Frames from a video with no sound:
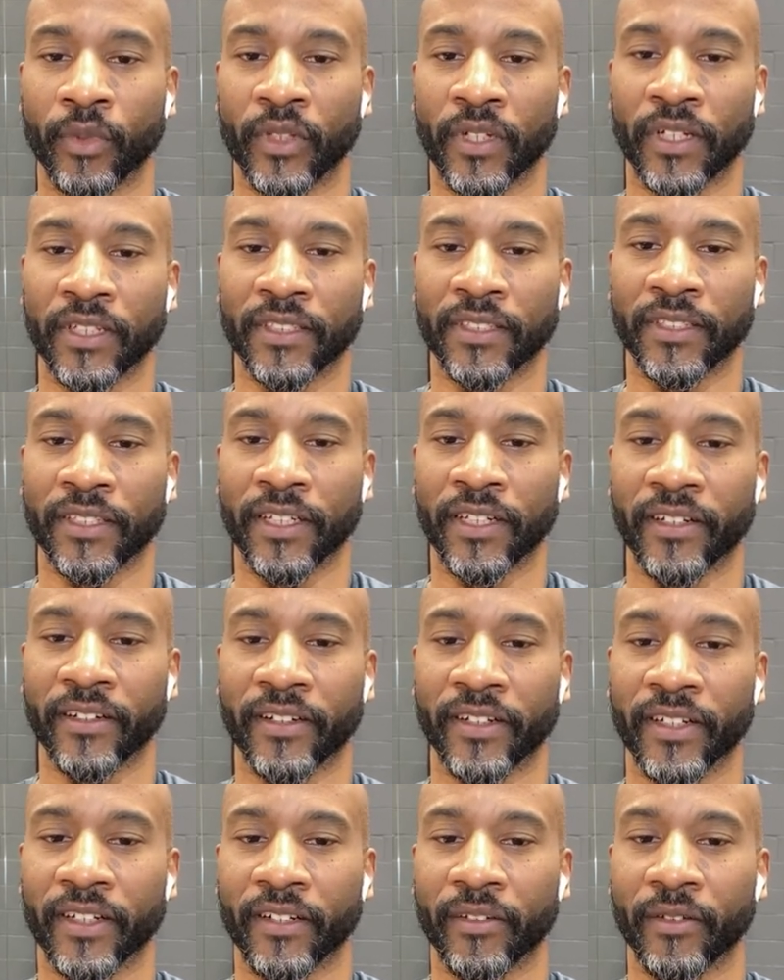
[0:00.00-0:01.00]

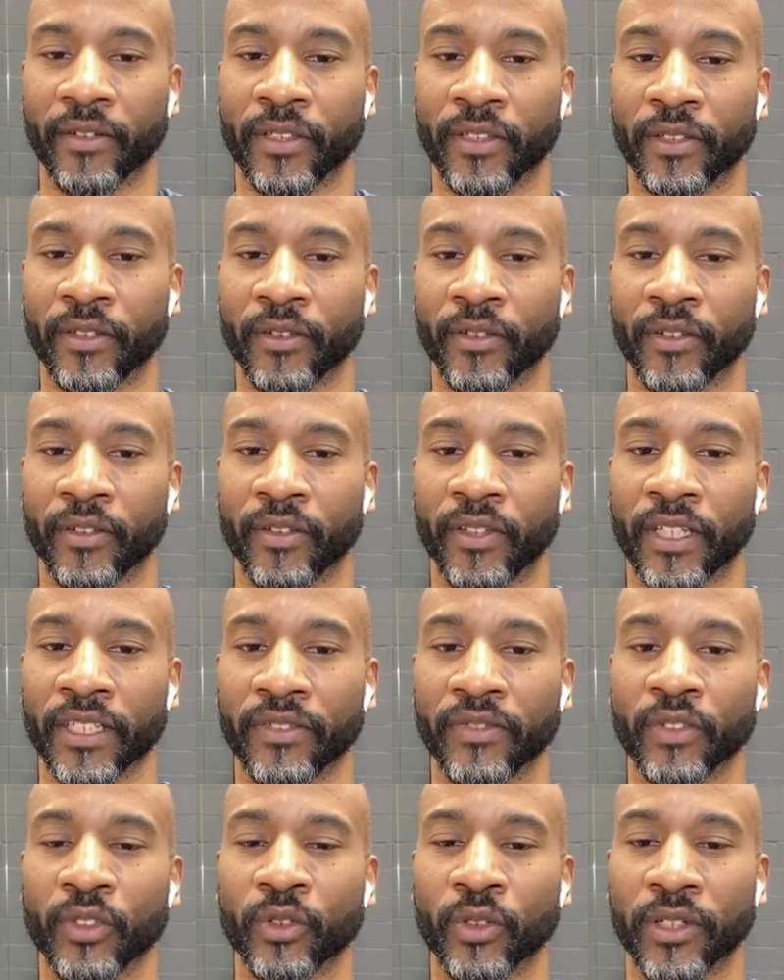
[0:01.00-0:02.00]
Pilatescari, how are you?
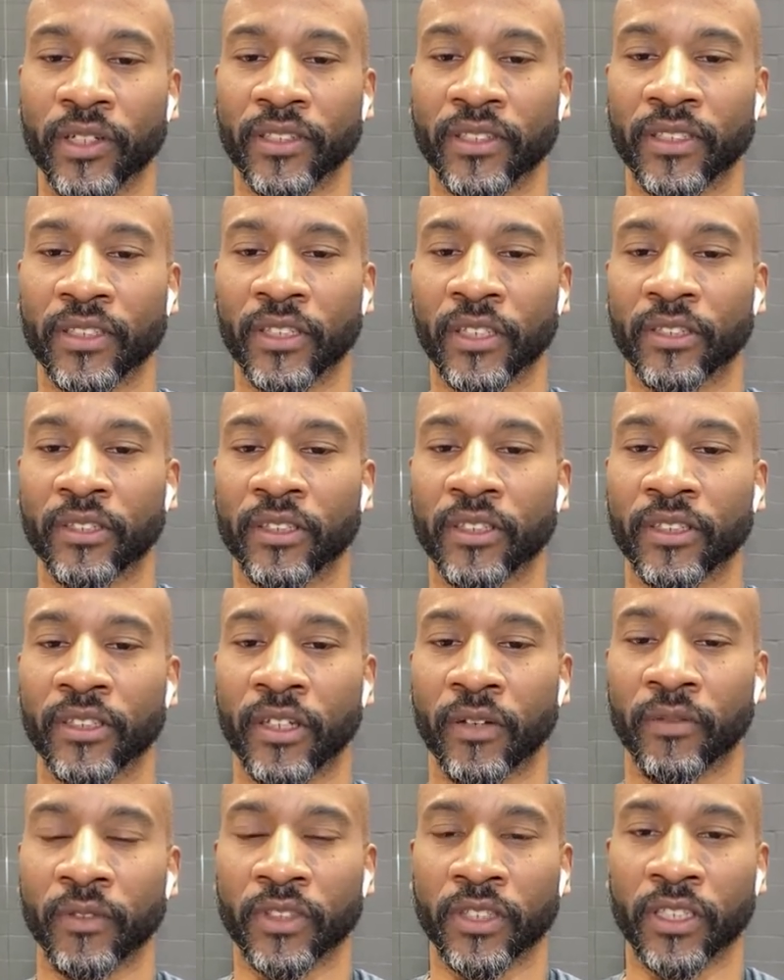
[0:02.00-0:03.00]
Thanks for joining us in yesterday's
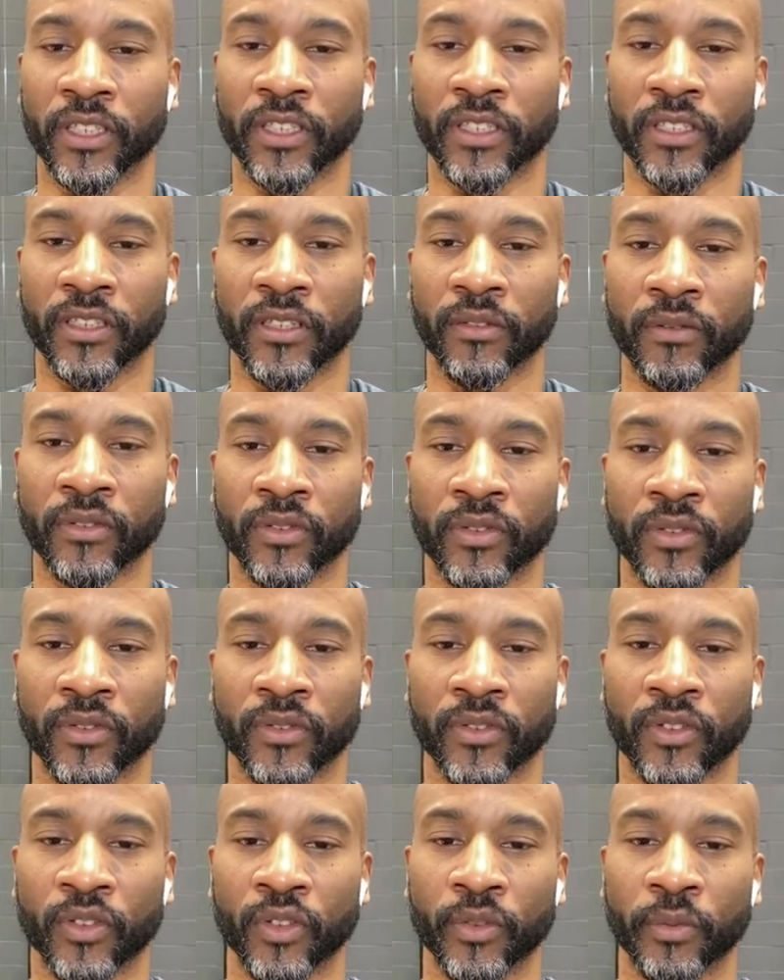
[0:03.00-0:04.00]
conversation. That was
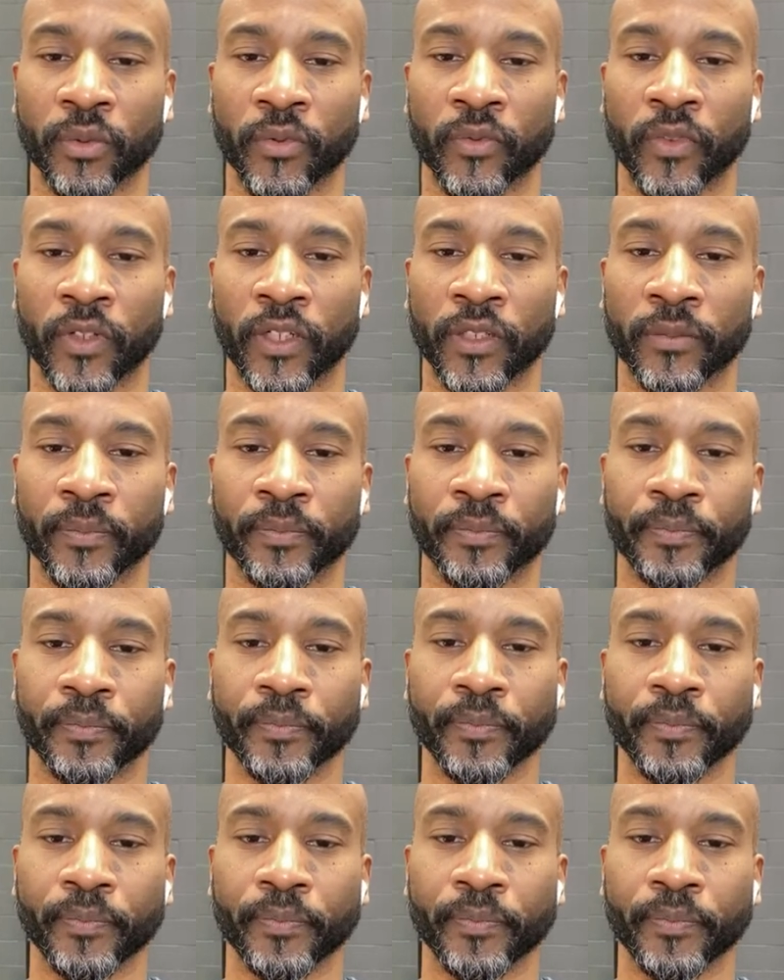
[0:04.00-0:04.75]
super fun.